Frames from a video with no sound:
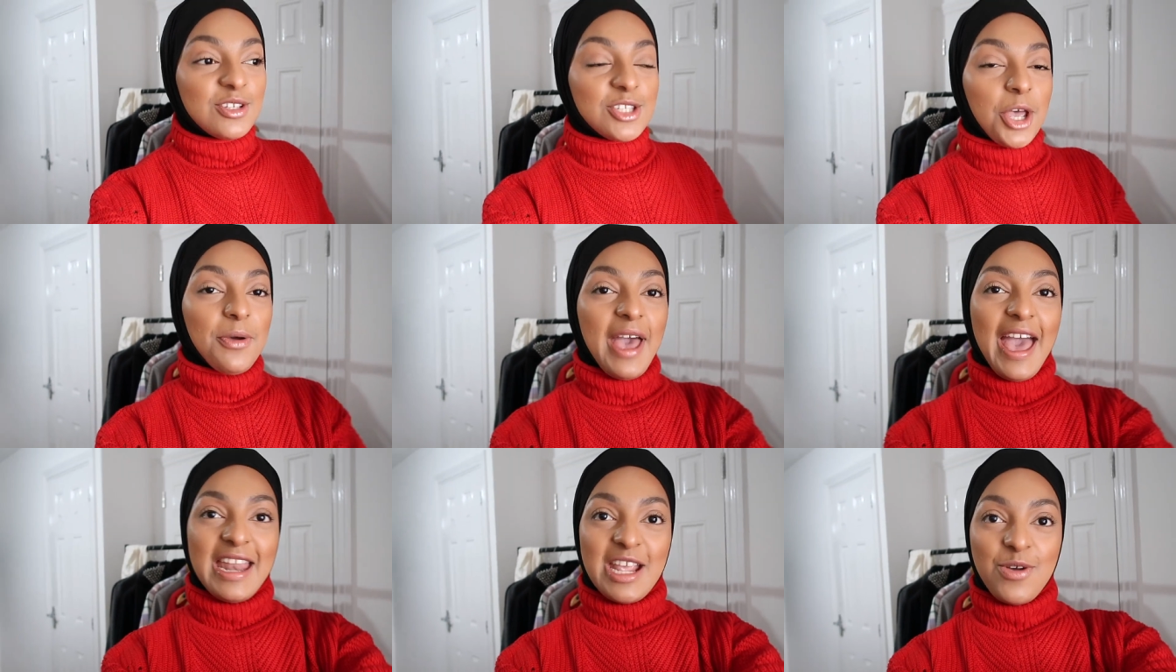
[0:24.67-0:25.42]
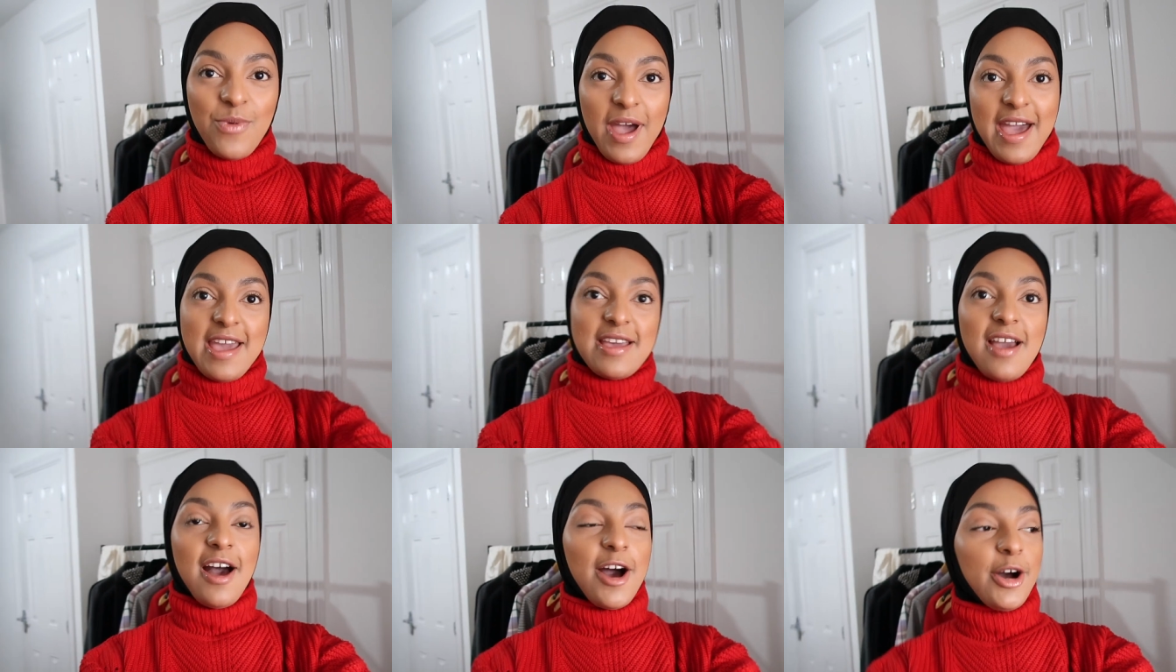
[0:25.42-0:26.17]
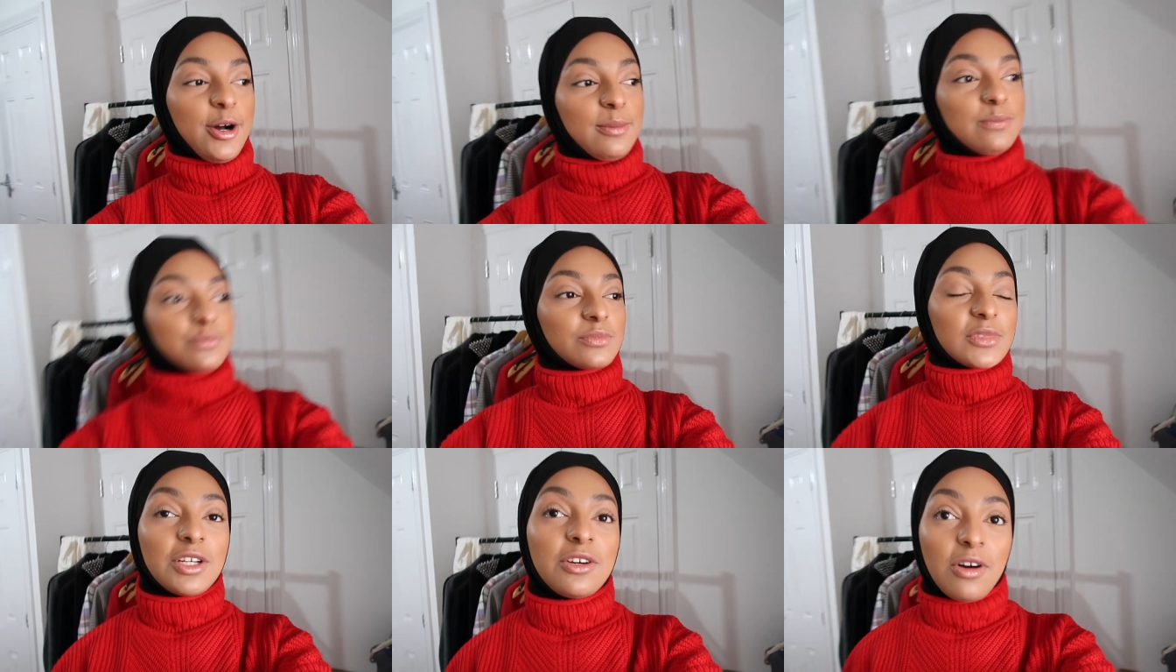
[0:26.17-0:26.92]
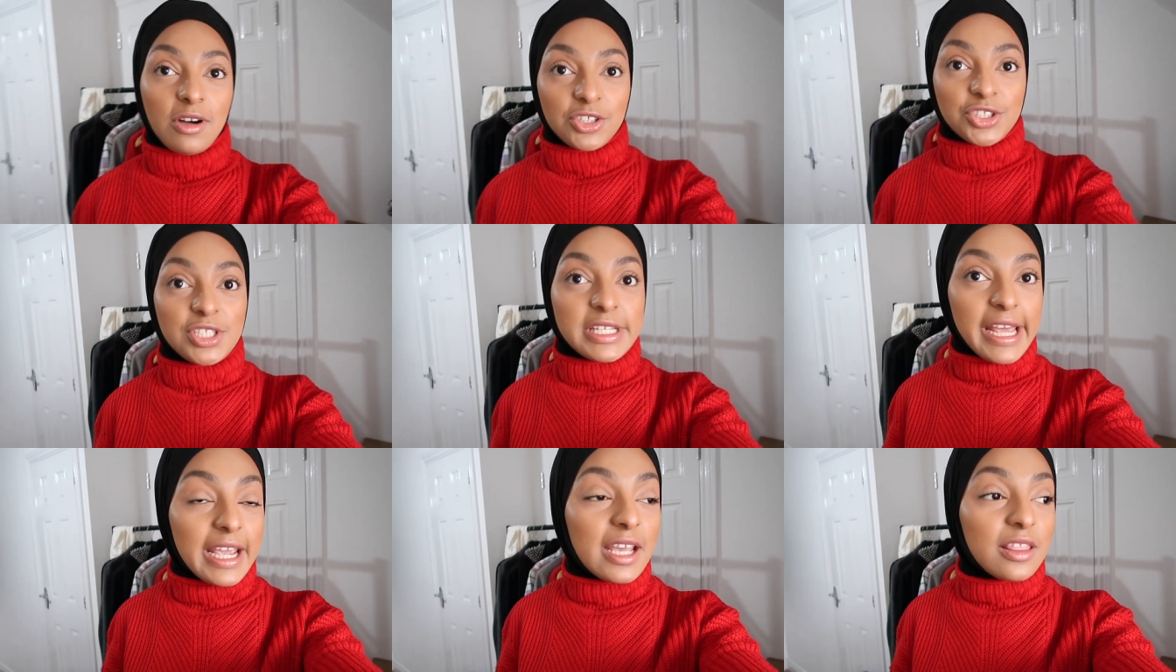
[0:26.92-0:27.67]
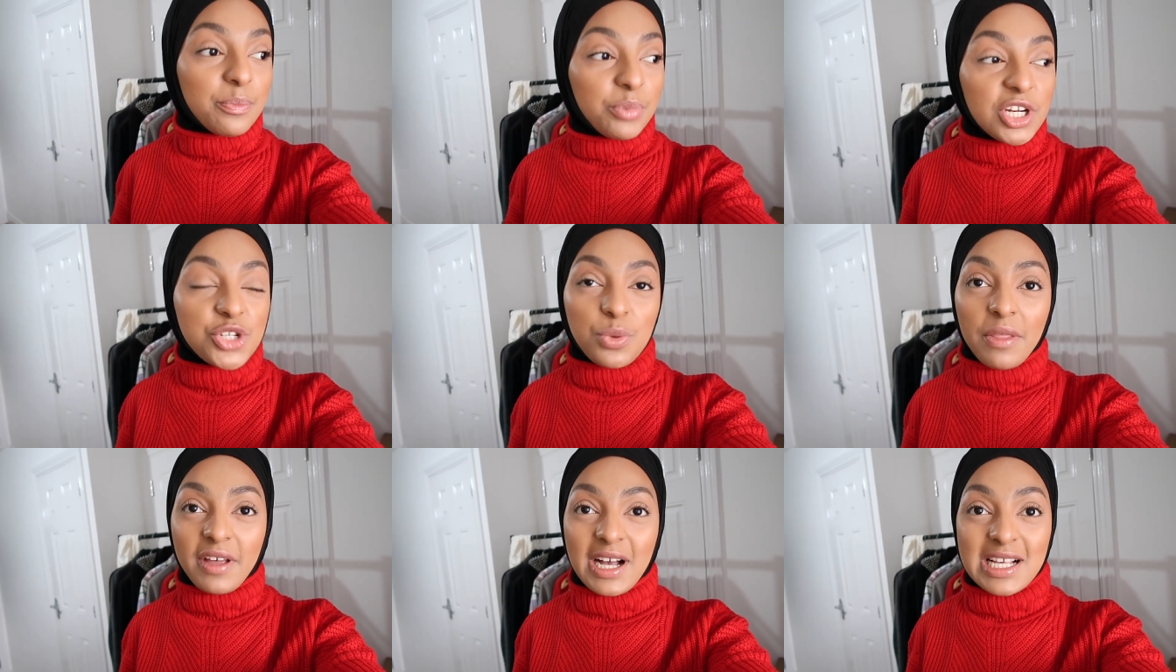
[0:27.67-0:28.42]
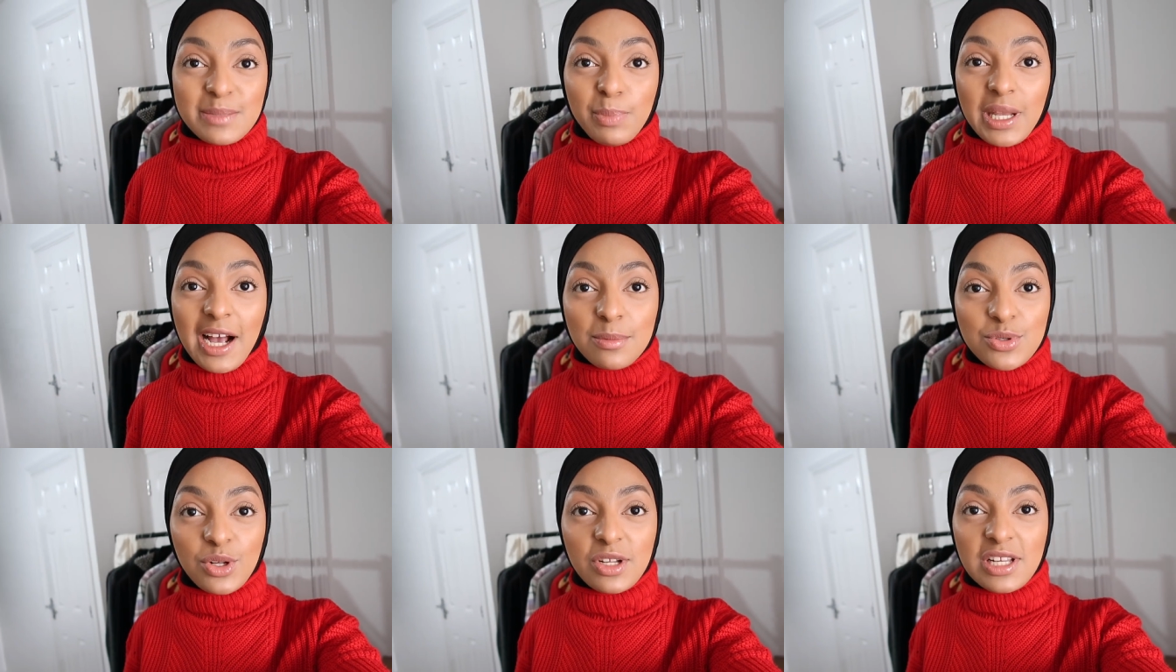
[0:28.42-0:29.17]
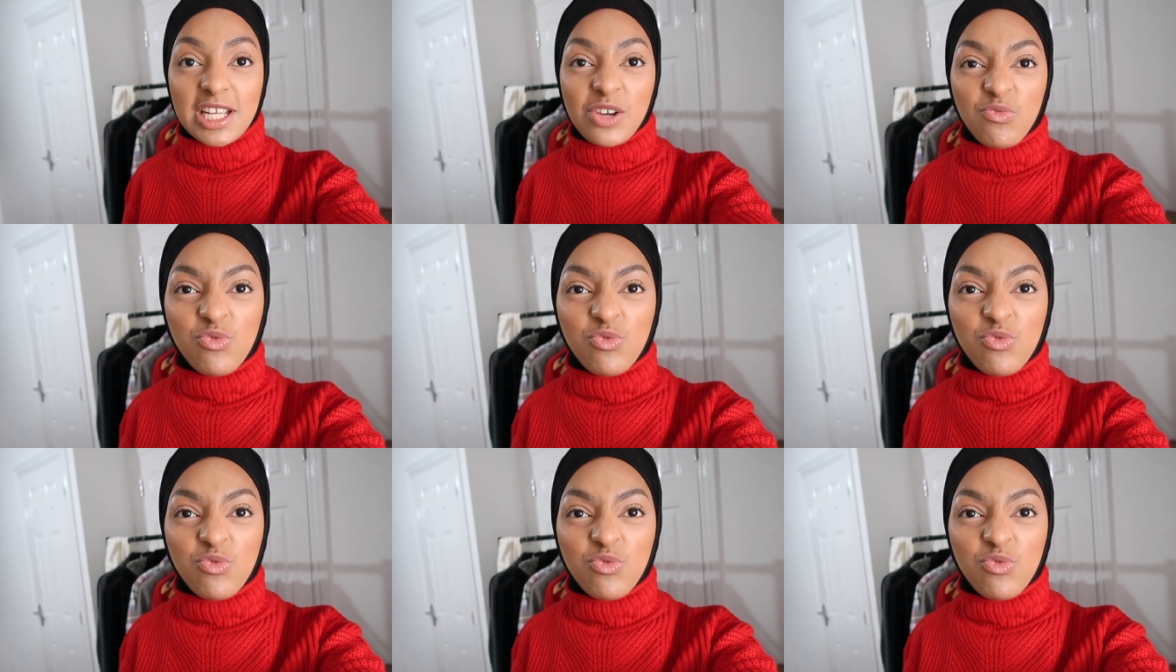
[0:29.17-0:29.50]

So anyway, um, gosh, today the British weather has been absolutely